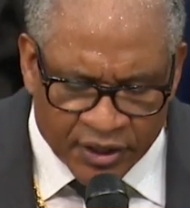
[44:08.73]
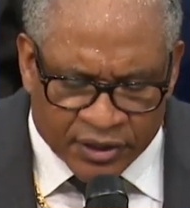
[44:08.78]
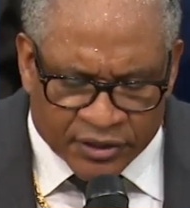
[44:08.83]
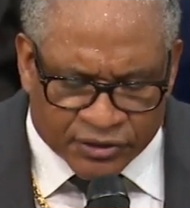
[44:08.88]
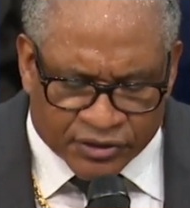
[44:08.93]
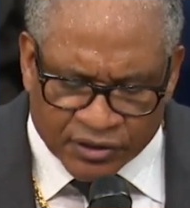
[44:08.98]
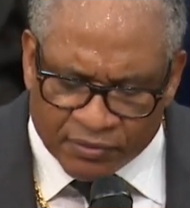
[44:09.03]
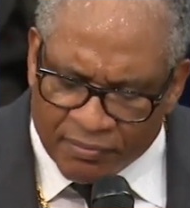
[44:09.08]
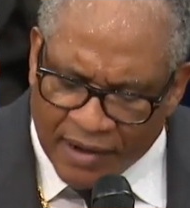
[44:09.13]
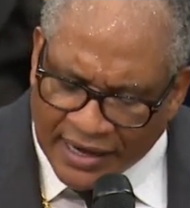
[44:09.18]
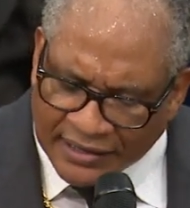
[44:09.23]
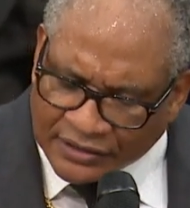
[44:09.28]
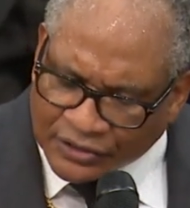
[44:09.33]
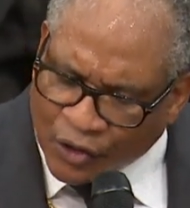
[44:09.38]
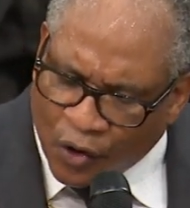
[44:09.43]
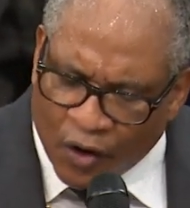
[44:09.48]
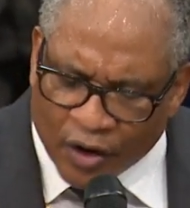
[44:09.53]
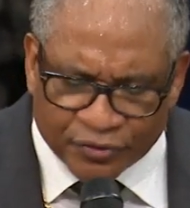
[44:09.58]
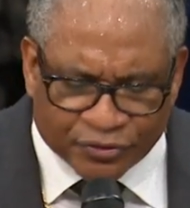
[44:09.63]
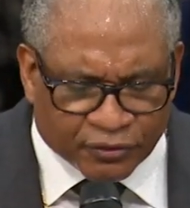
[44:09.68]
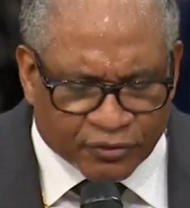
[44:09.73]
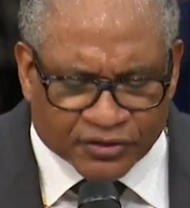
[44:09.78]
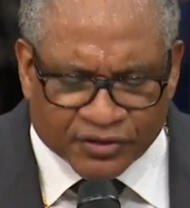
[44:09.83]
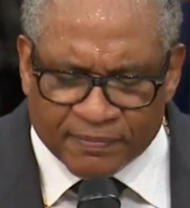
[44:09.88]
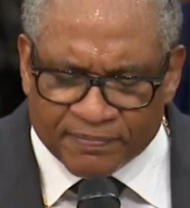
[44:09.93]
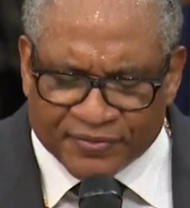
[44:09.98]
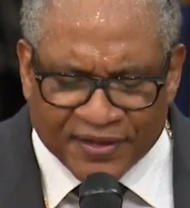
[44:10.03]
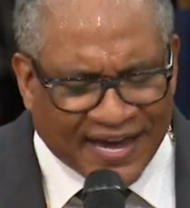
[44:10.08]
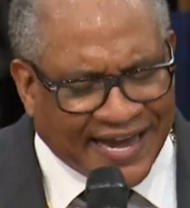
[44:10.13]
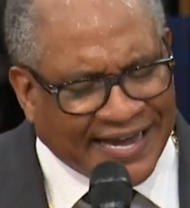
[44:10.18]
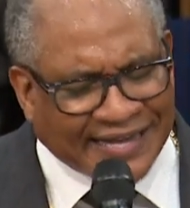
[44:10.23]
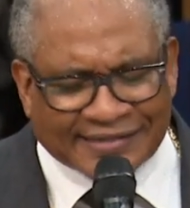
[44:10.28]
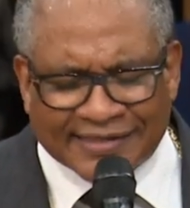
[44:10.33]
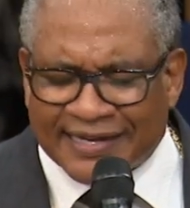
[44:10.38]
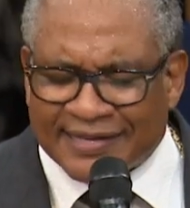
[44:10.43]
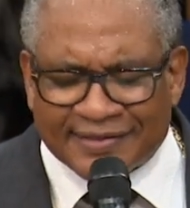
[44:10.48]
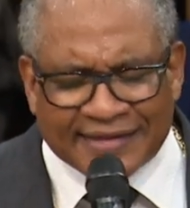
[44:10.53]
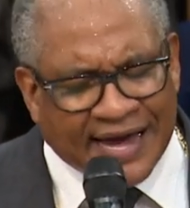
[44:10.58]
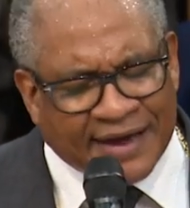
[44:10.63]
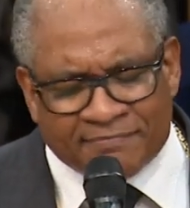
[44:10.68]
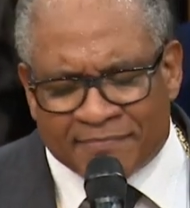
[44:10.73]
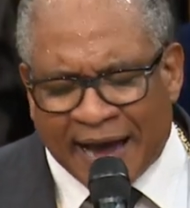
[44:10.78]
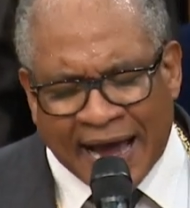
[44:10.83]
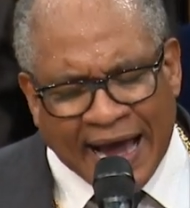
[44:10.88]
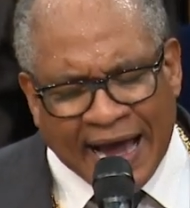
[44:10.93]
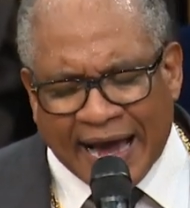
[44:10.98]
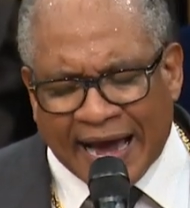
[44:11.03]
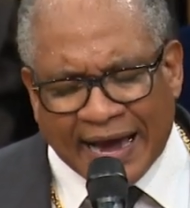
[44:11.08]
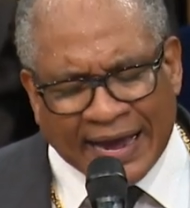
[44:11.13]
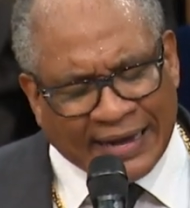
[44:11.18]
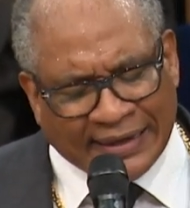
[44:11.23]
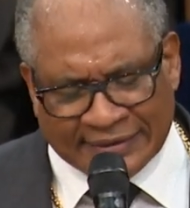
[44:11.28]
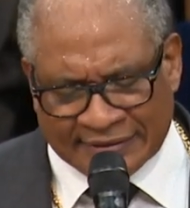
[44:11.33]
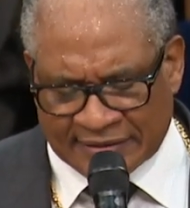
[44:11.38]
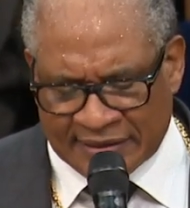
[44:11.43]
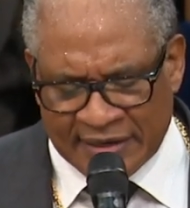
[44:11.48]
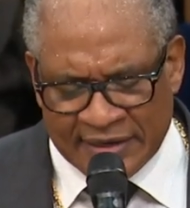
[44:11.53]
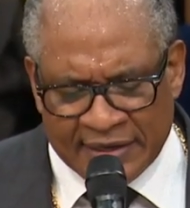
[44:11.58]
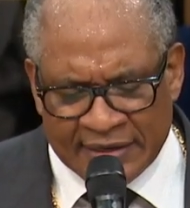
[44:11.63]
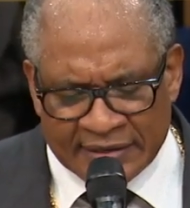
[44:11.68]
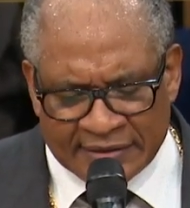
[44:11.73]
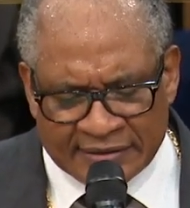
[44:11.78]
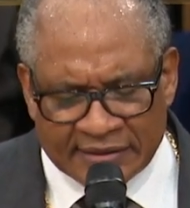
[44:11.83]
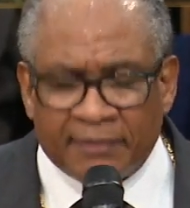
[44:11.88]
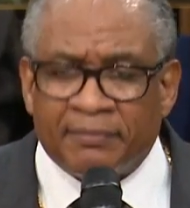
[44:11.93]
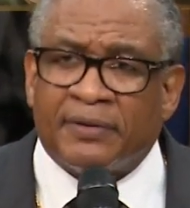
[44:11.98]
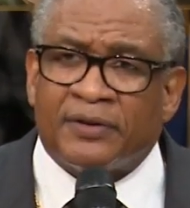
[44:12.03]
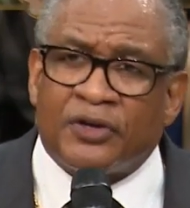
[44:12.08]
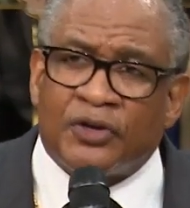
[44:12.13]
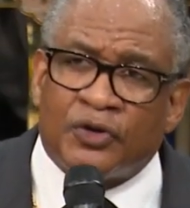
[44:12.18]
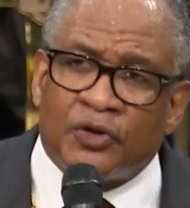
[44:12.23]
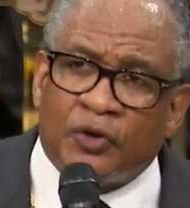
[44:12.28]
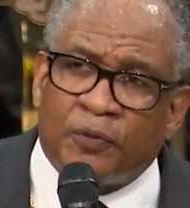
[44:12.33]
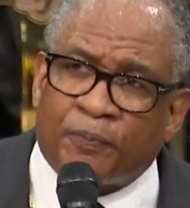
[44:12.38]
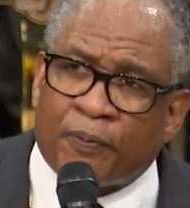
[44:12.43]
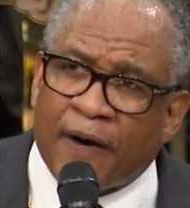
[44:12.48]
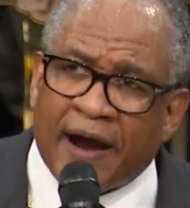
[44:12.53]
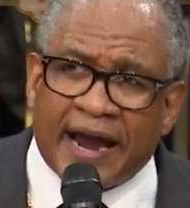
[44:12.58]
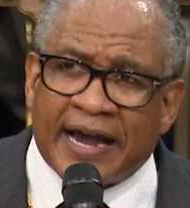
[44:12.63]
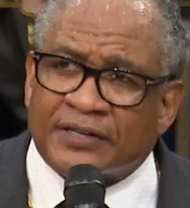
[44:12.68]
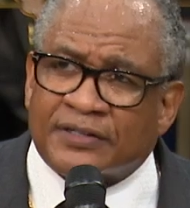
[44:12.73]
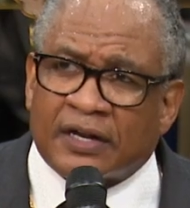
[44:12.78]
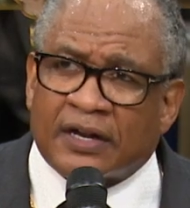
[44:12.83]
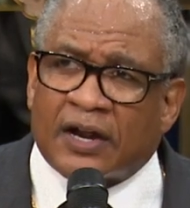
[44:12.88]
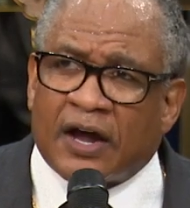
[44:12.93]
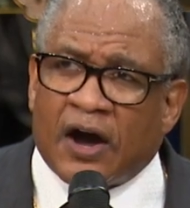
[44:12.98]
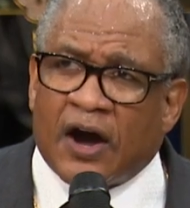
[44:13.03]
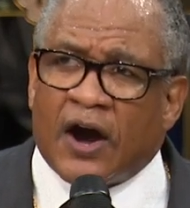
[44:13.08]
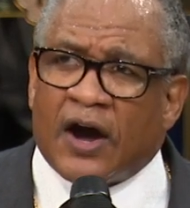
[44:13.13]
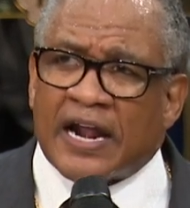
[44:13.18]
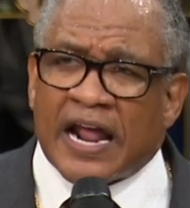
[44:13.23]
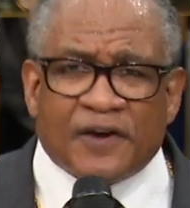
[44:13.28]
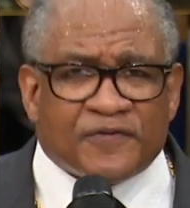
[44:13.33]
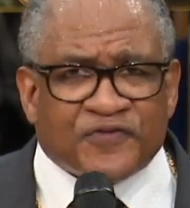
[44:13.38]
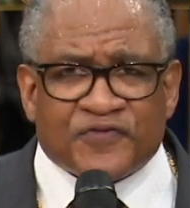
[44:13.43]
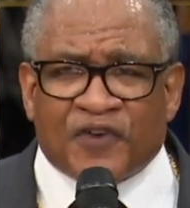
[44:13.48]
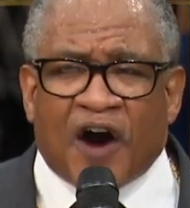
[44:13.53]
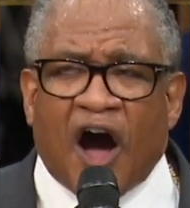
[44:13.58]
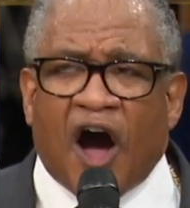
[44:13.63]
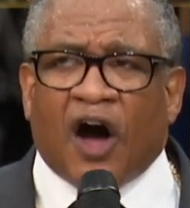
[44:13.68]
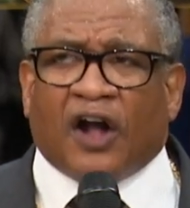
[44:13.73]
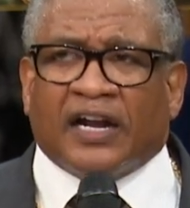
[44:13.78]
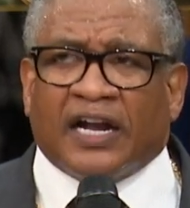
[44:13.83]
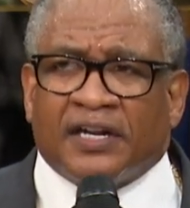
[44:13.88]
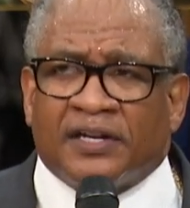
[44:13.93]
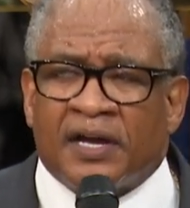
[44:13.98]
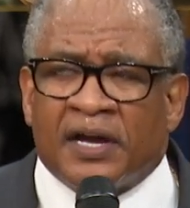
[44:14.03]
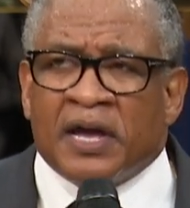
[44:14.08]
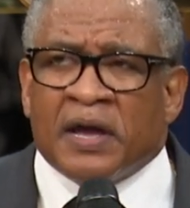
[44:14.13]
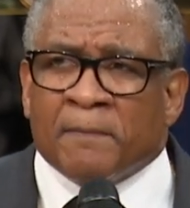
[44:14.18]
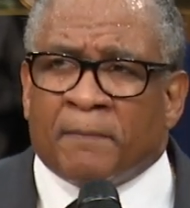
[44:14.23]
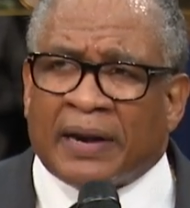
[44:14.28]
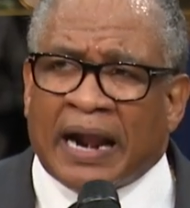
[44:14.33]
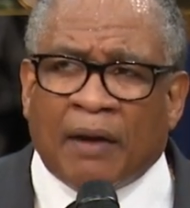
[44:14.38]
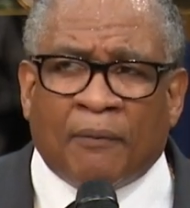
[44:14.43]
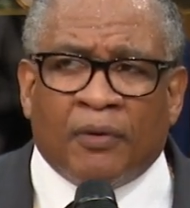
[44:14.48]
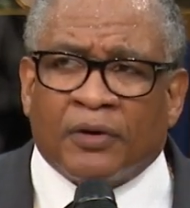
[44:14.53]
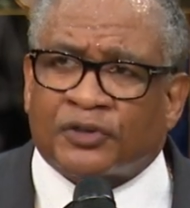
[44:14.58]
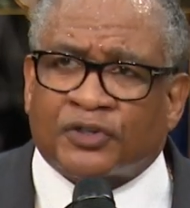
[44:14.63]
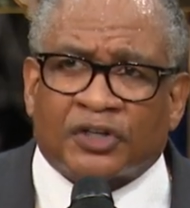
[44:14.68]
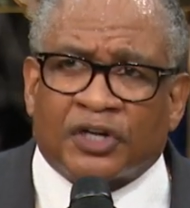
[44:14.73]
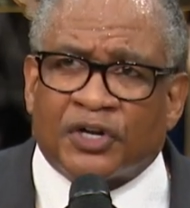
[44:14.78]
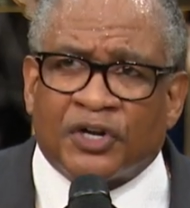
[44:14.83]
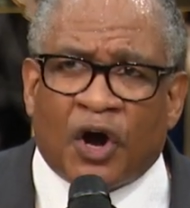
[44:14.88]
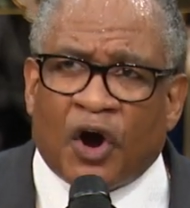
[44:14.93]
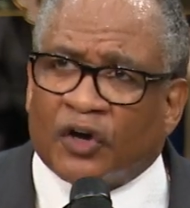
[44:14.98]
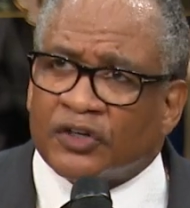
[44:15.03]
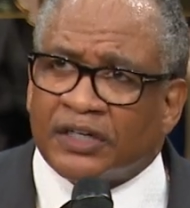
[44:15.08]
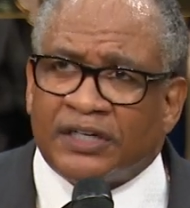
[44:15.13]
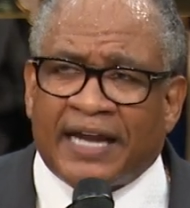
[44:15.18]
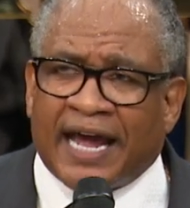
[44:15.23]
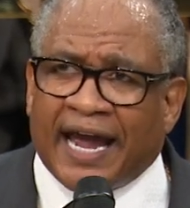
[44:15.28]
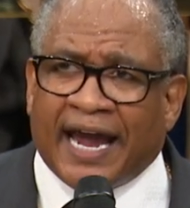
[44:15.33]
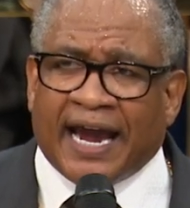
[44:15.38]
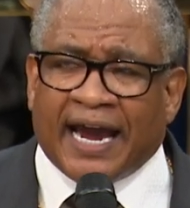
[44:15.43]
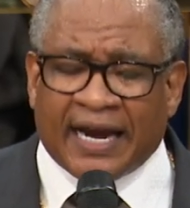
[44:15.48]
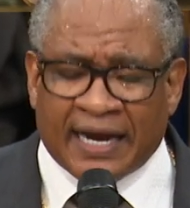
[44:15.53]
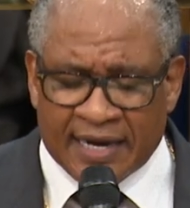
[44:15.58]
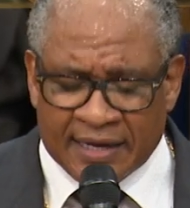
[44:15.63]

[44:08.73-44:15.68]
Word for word: Somebody's going through some things in their mind. Some of you, praise the Lord, have fallen. But I want you to know today